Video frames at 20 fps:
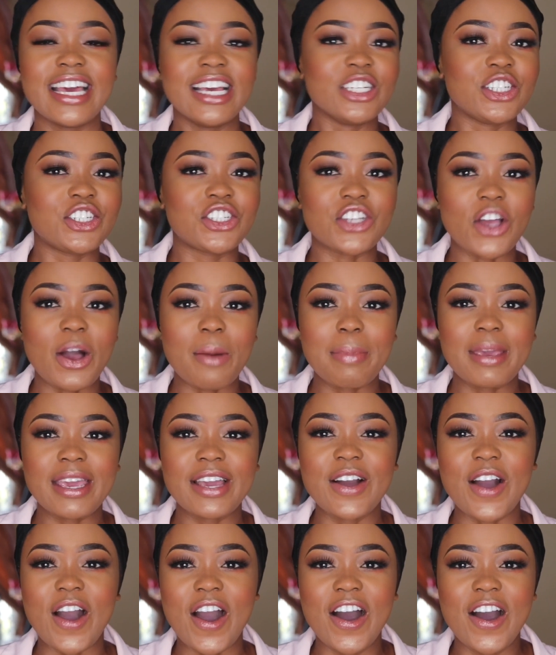
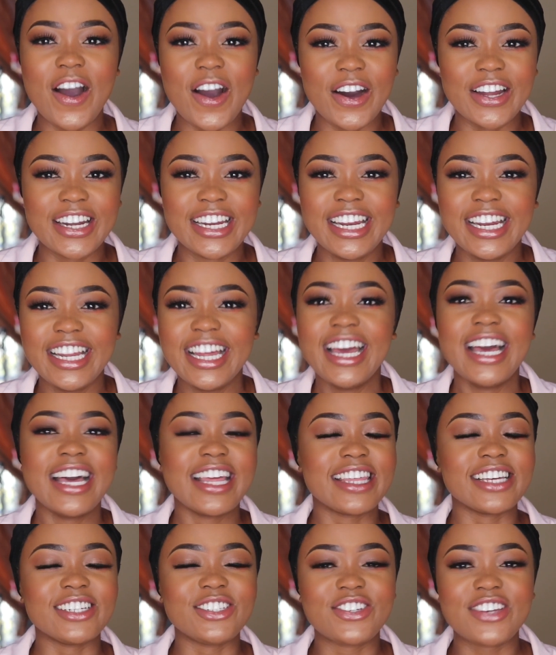shopping on
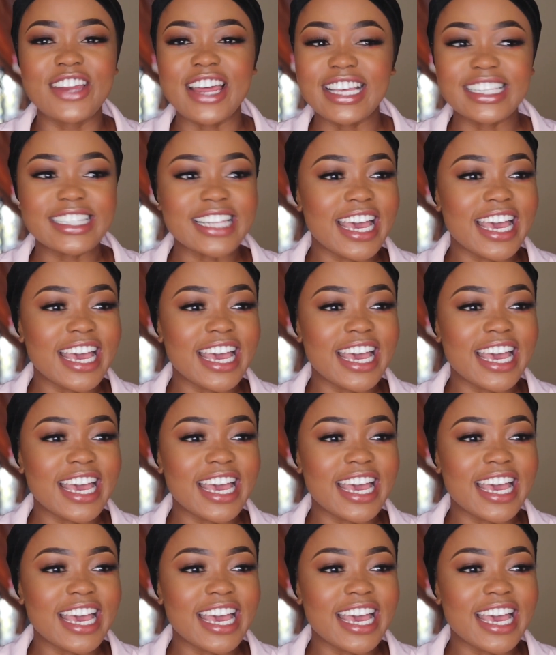the dress.